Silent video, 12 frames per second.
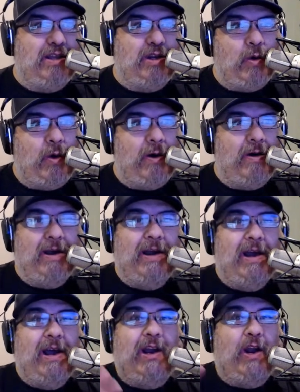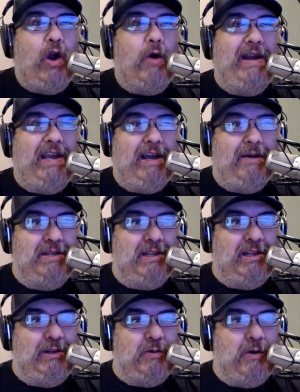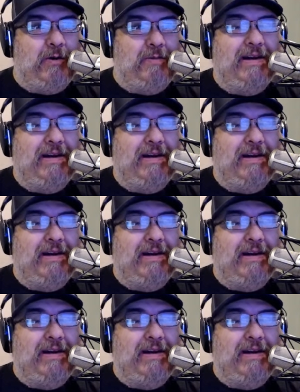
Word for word: the door, nobody comes in this room.